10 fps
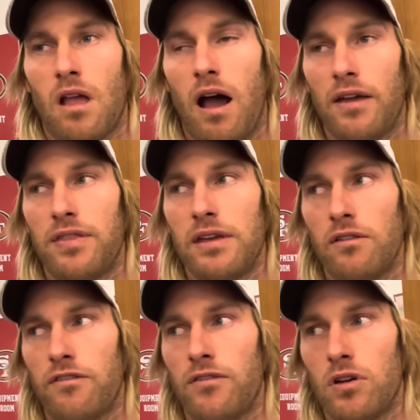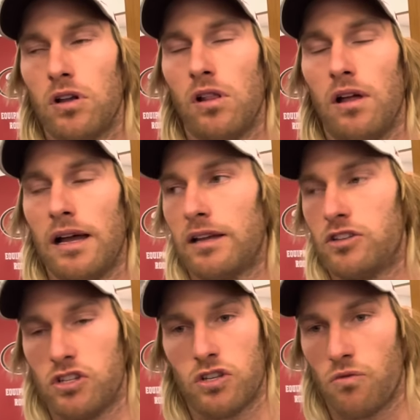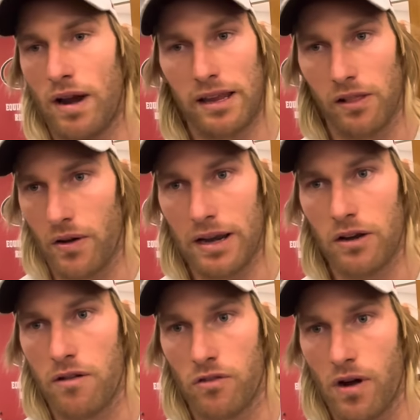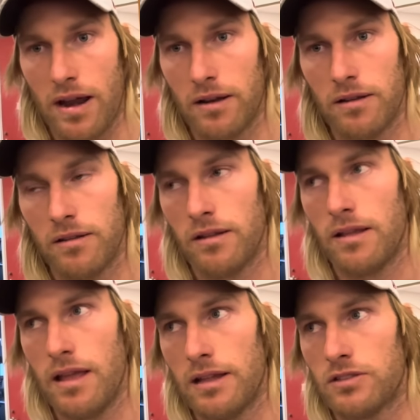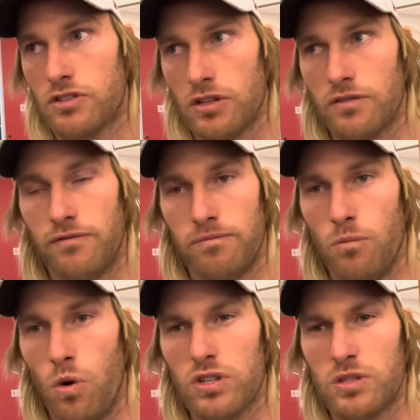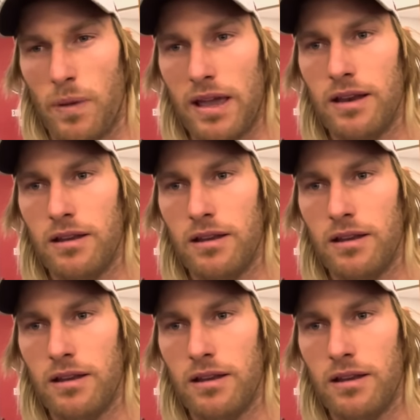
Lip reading: I think for like just a regular end over end, it's just more speed,